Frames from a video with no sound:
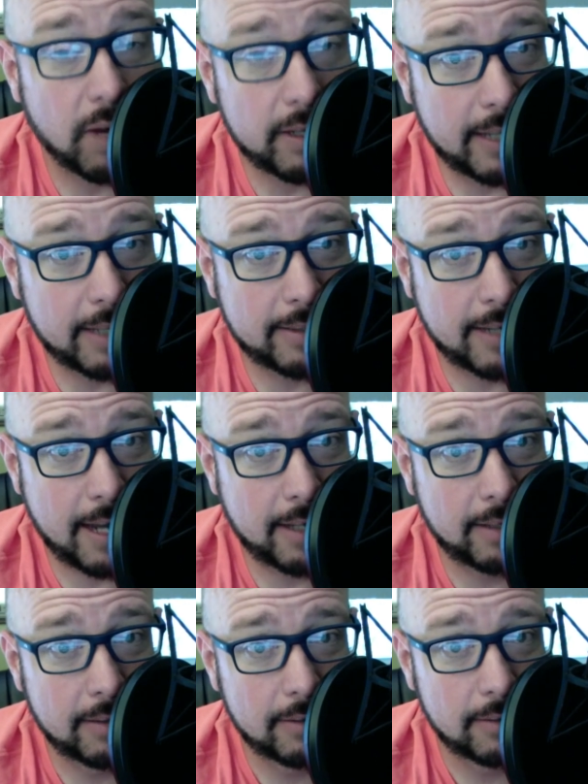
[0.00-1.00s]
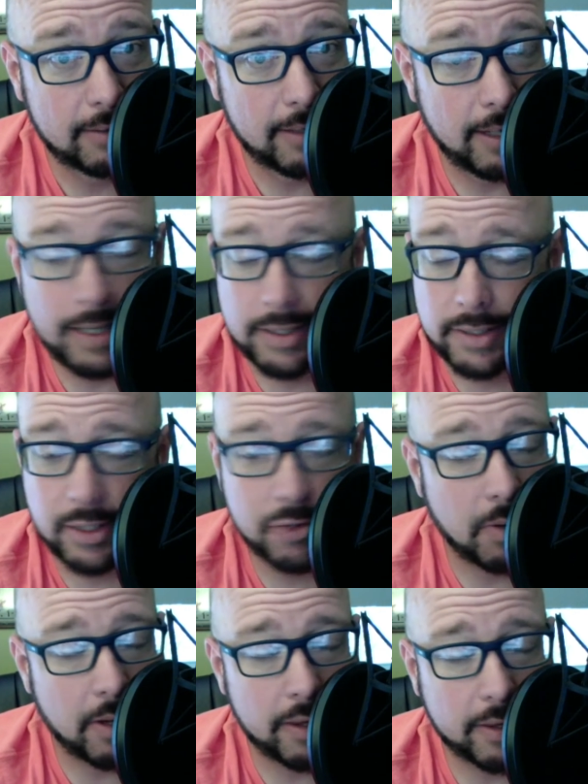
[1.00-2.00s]
day today. It is the
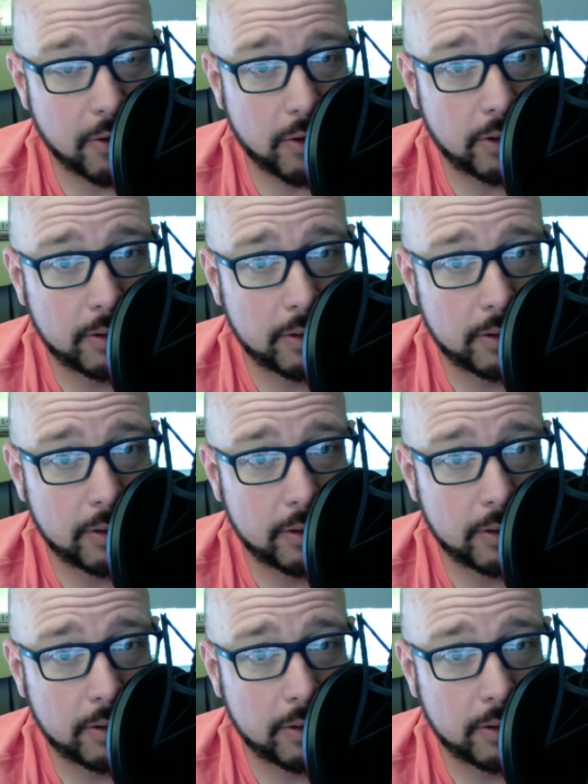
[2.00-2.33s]
23rd.